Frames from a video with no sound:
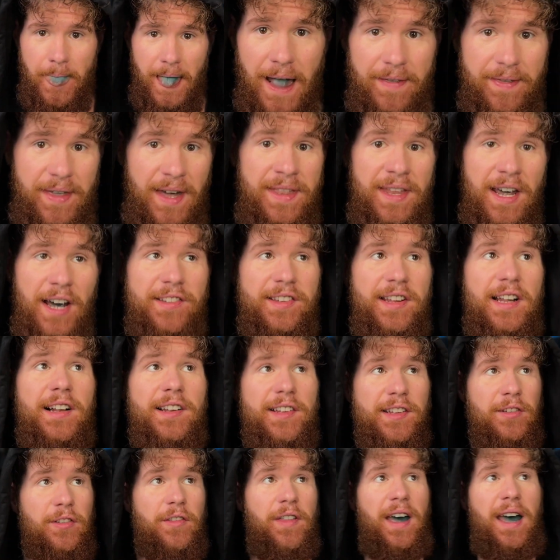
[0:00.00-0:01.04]
Then there's
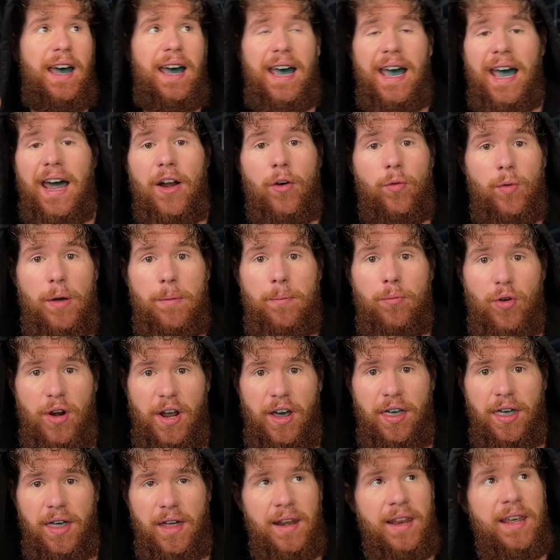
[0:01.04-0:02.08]
also the air we
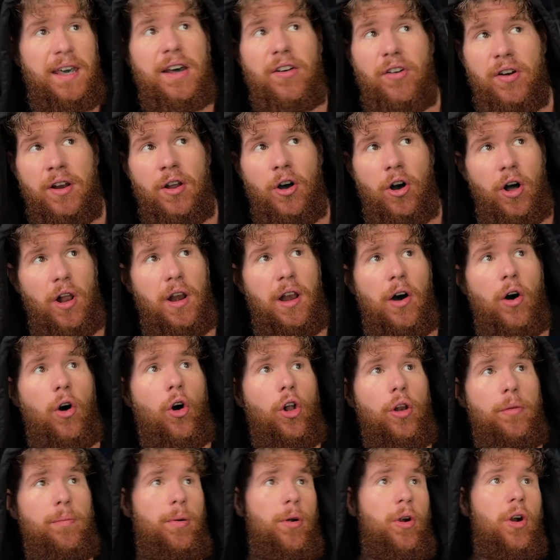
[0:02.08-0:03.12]
breathe in. Here in
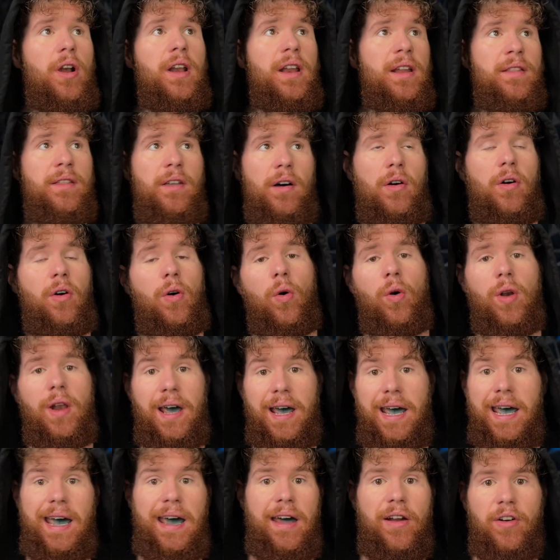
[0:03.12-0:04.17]
hellhole Berlin, the whole
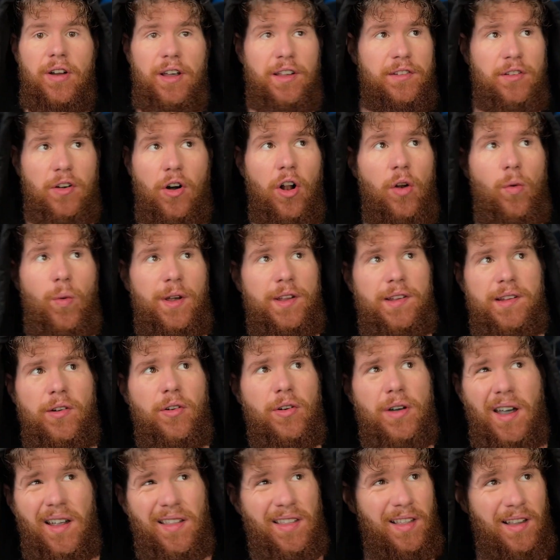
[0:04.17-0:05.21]
air is always
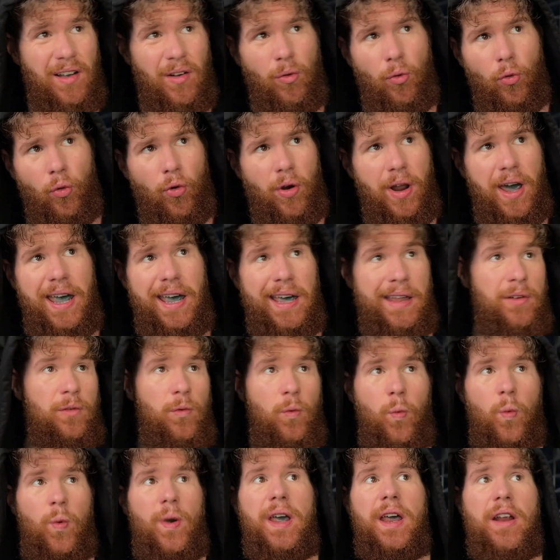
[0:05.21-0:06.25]
looking gray and
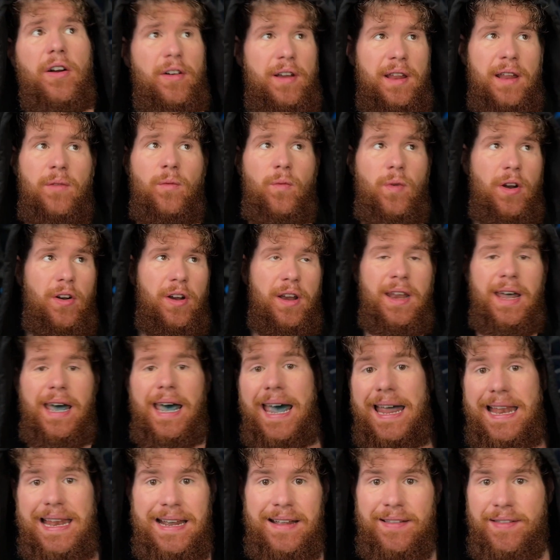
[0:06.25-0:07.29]
weird, and we're
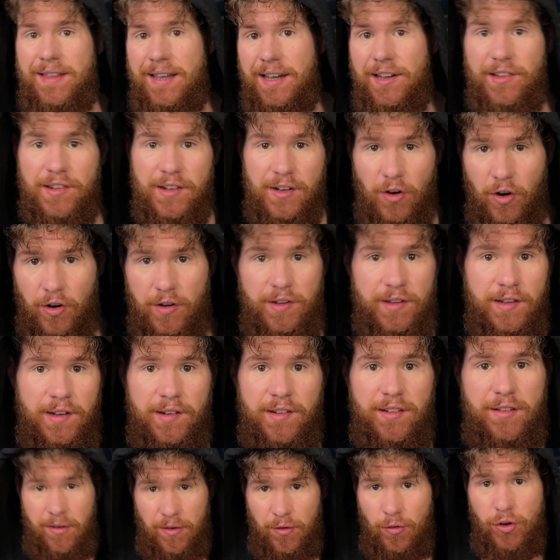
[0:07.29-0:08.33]
inhaling these
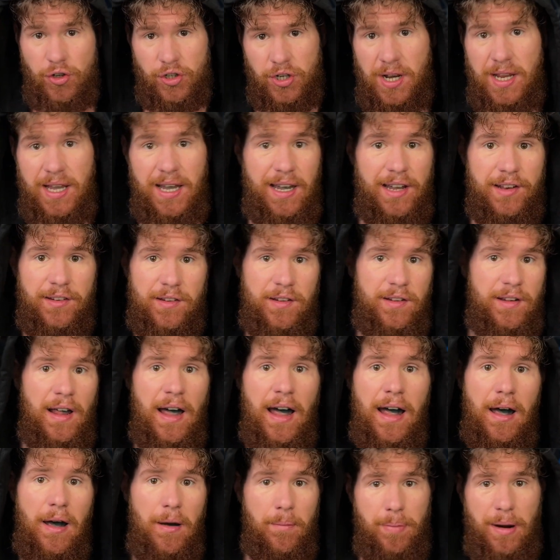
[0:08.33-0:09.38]
toxins. Usually it's
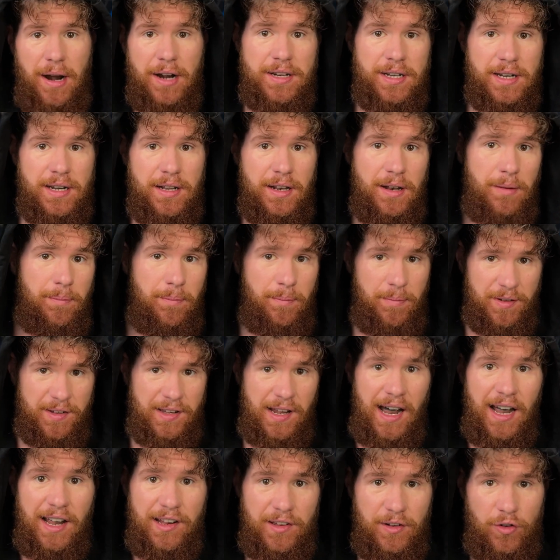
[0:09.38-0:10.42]
particle
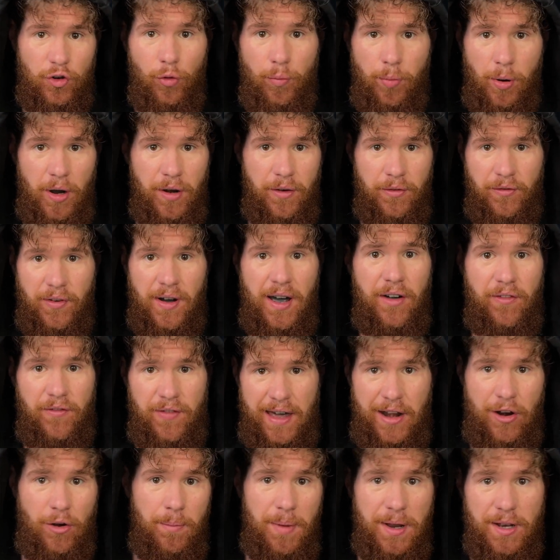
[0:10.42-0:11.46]
size 2.5
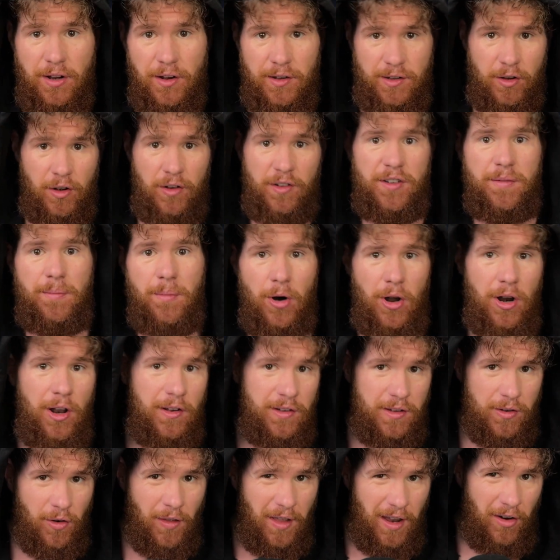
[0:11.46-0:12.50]
nanometers or
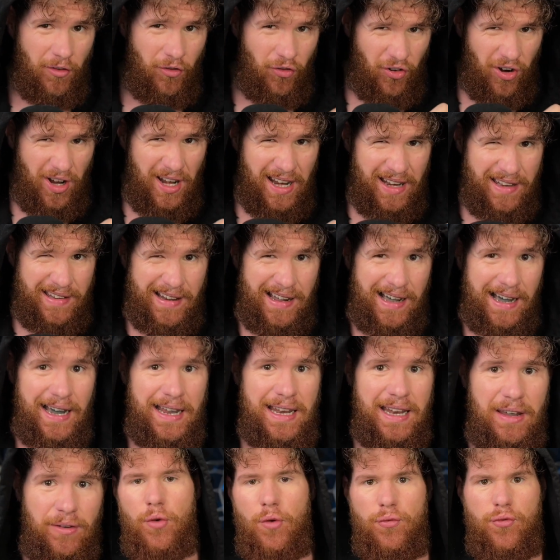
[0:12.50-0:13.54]
smaller, so they're really
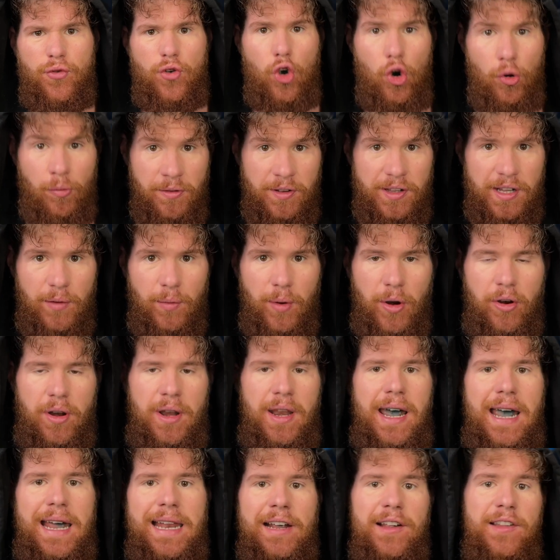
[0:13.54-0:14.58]
tiny fumes that we're
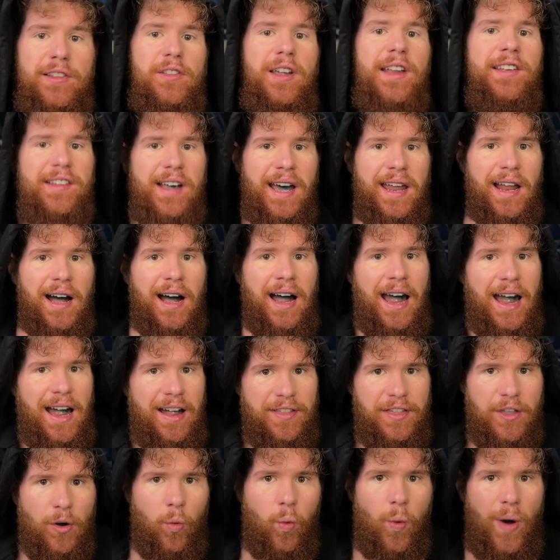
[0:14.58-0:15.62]
inhaling. So that's kind of
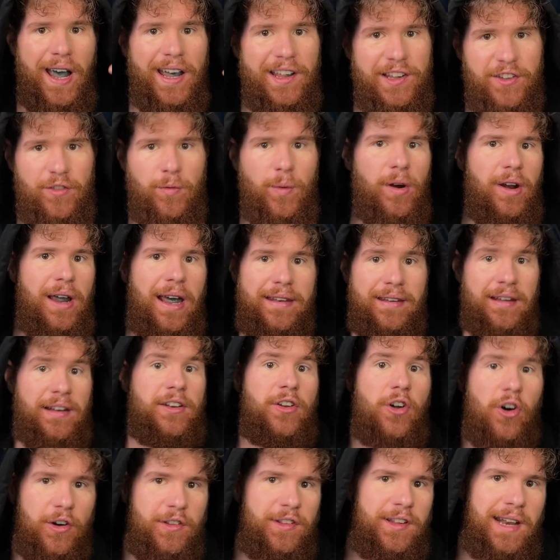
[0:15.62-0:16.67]
the ways we're getting
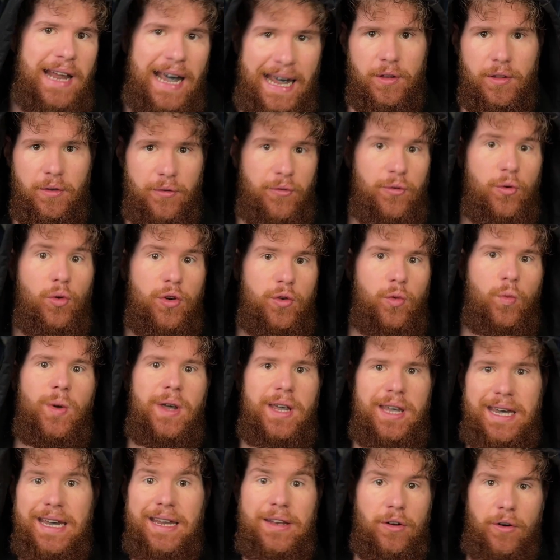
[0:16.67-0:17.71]
toxin, and the food we
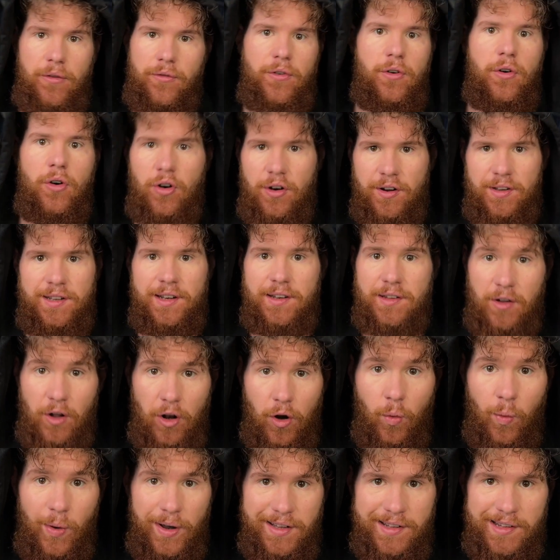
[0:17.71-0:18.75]
eat, of course, it's
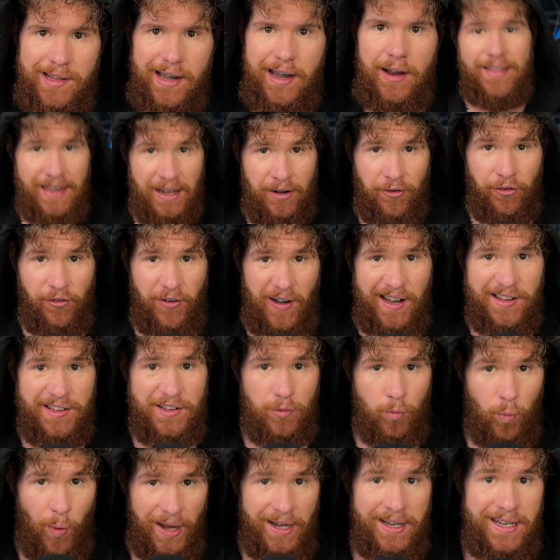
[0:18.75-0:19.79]
always there. Then
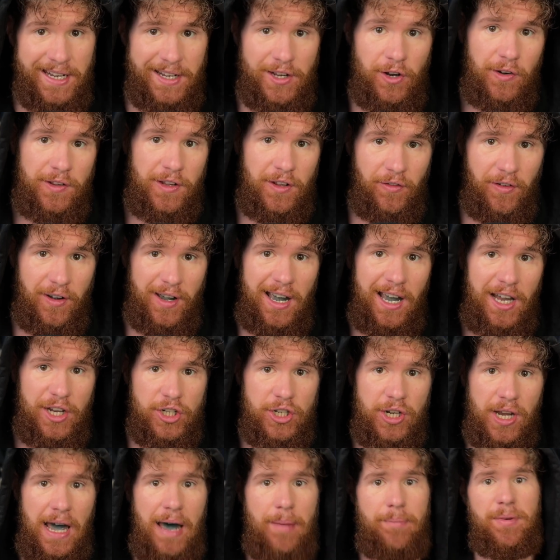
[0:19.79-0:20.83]
phase one
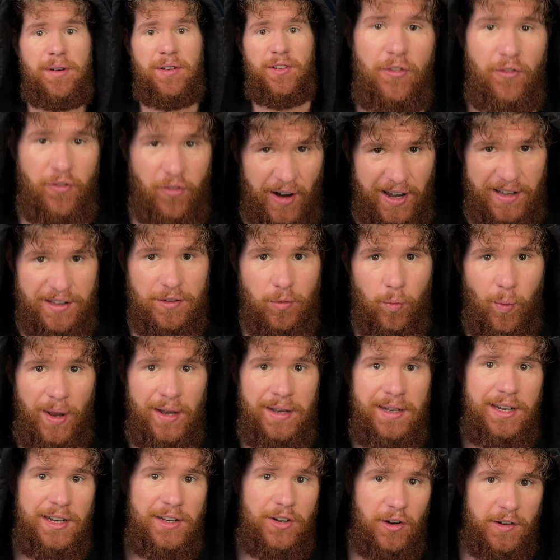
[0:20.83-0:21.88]
detoxification happens. Phase
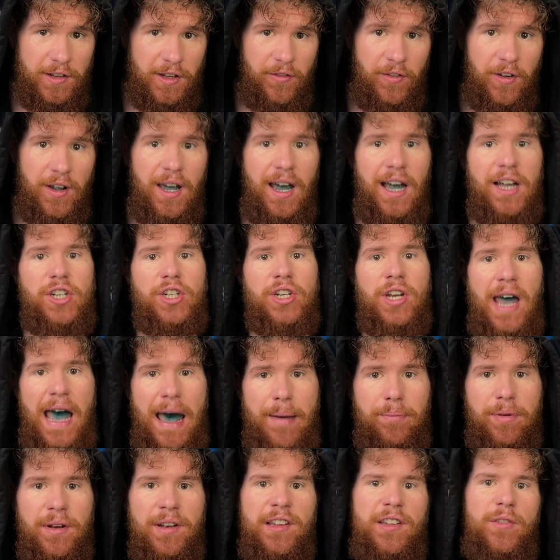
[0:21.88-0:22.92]
one detoxification
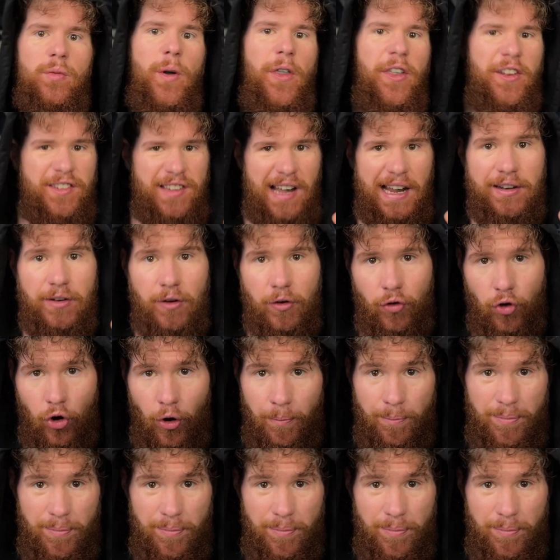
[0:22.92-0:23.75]
happens with cytochrome